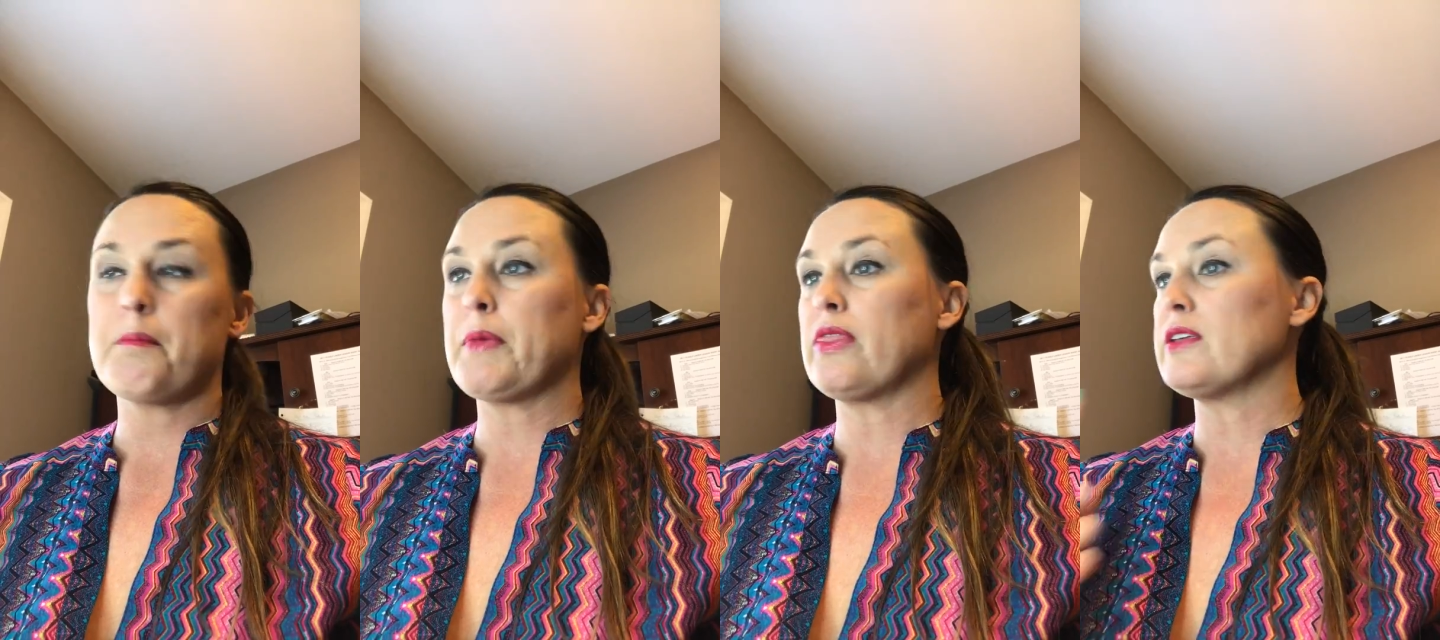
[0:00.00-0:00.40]

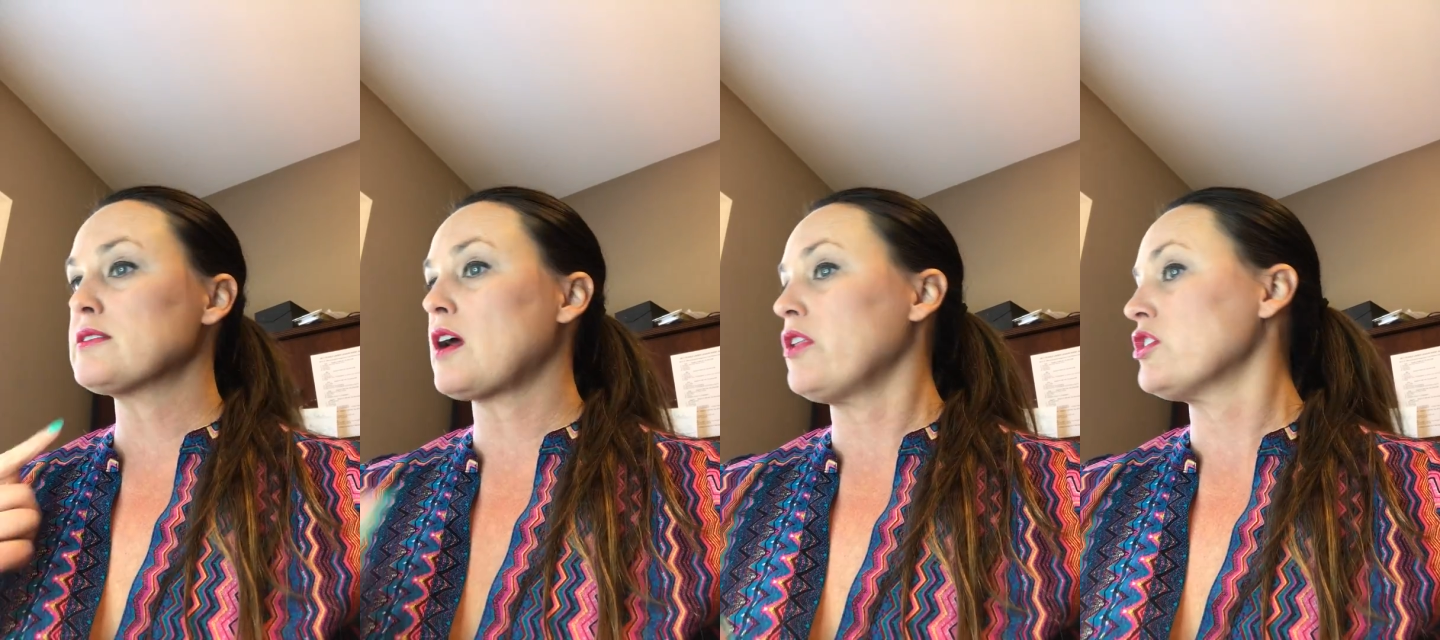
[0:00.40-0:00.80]
But
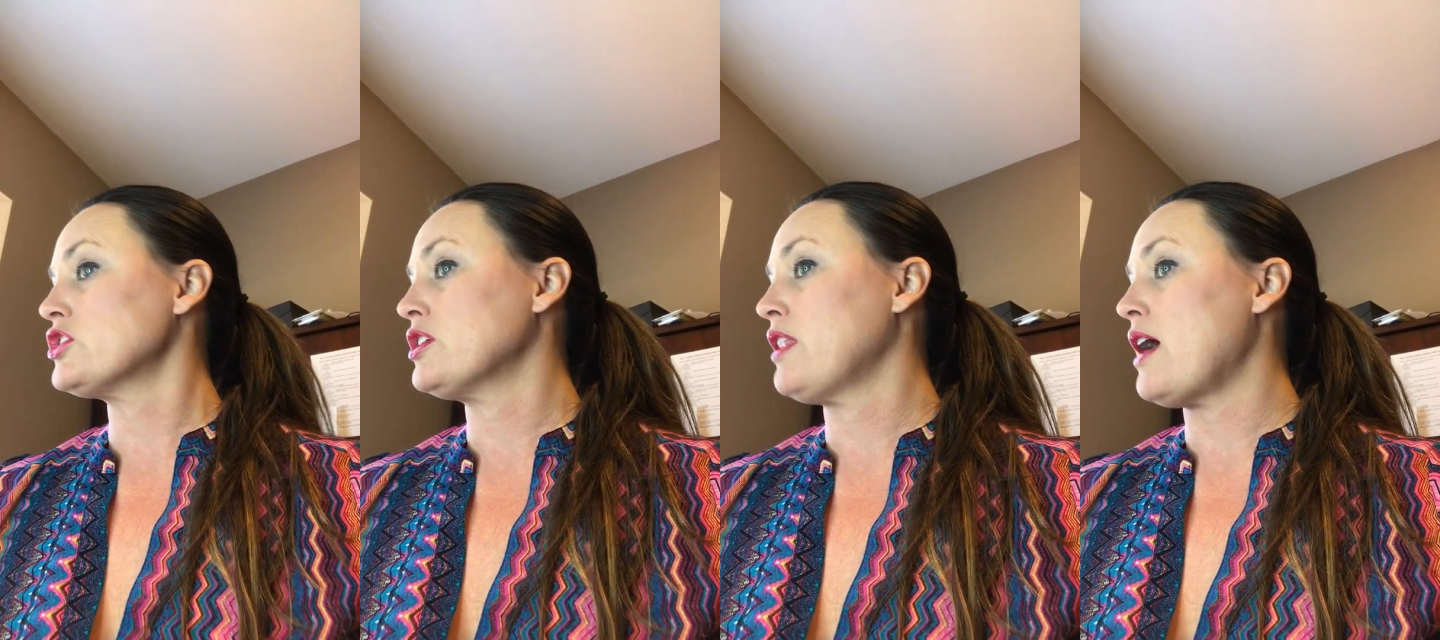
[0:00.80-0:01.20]
this color
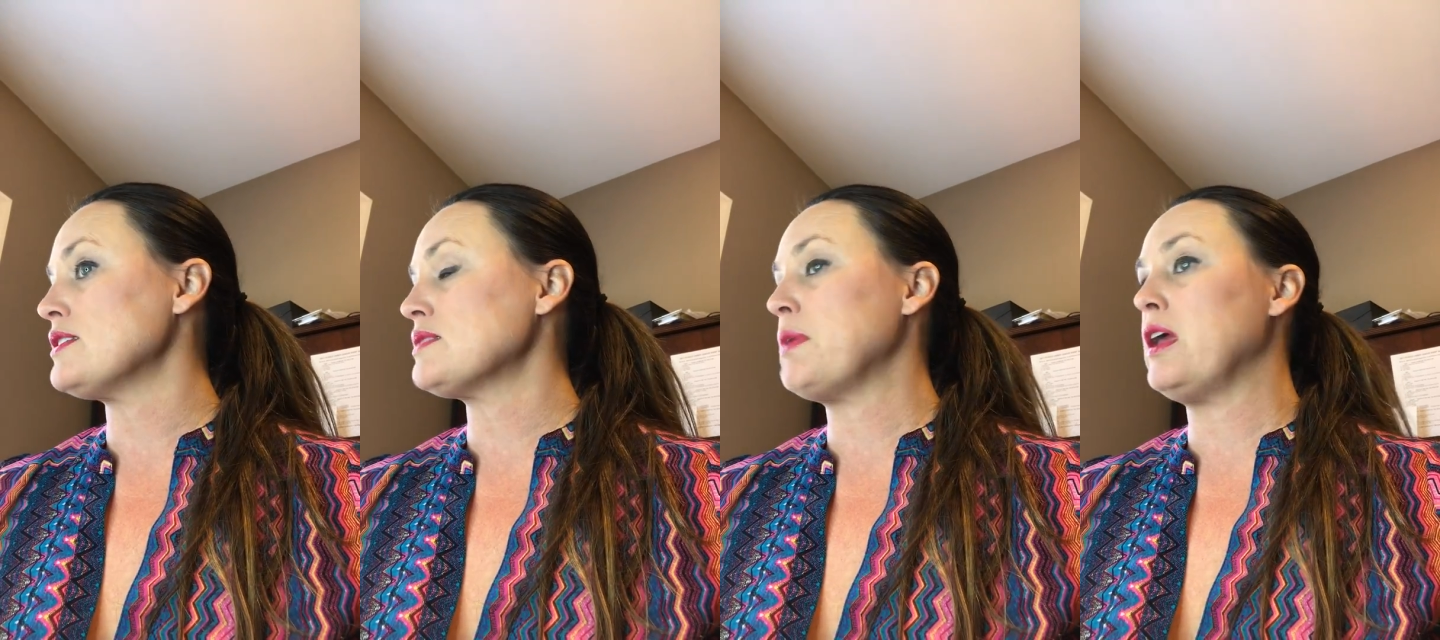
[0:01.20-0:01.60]
should
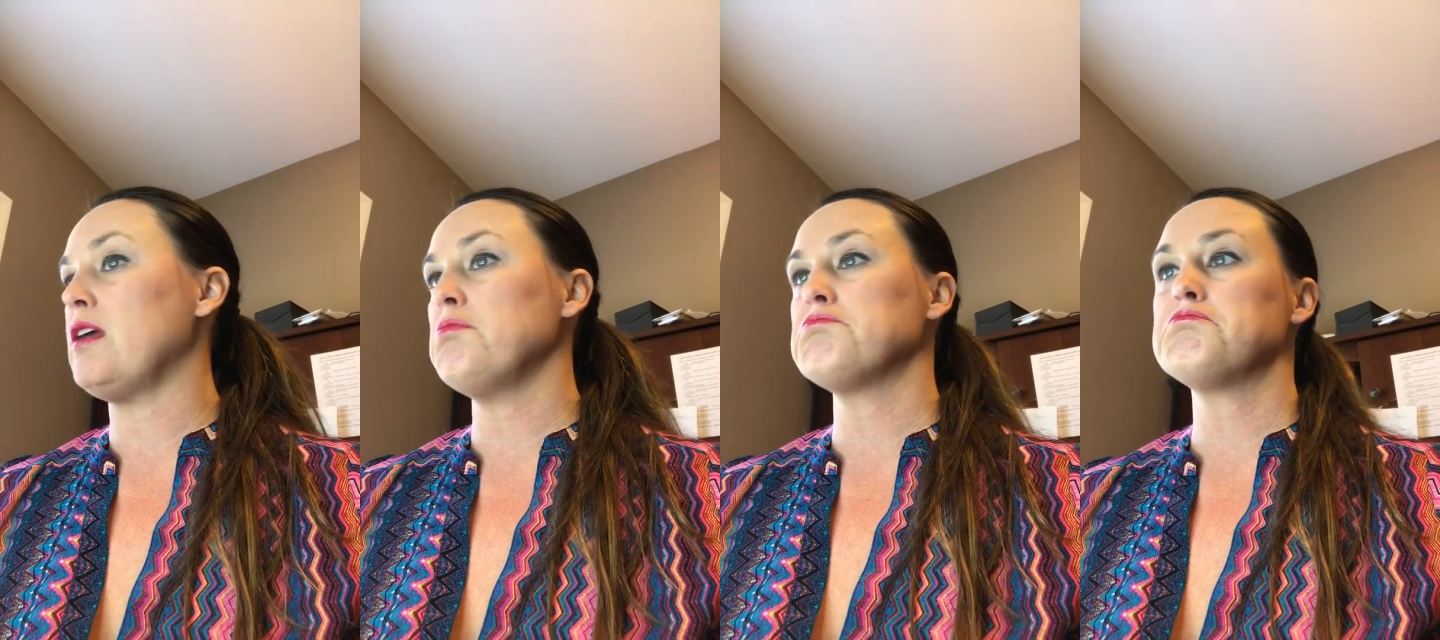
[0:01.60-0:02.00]
last
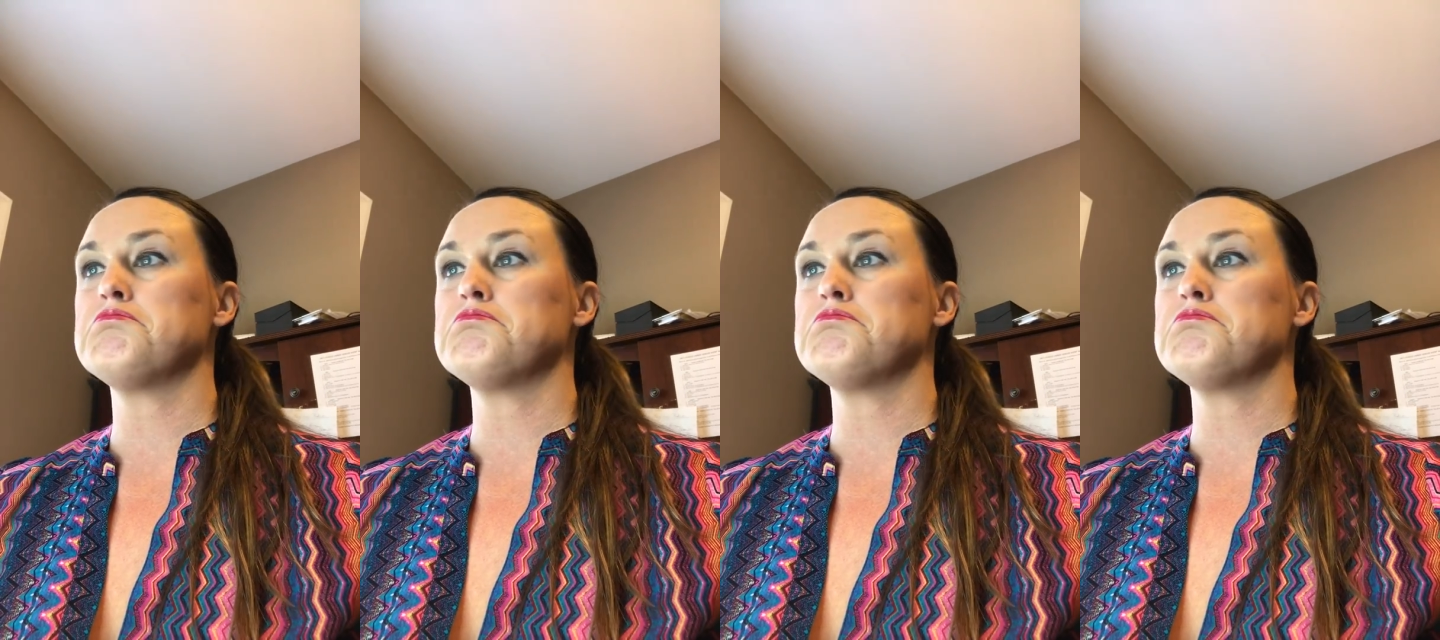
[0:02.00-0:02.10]
me,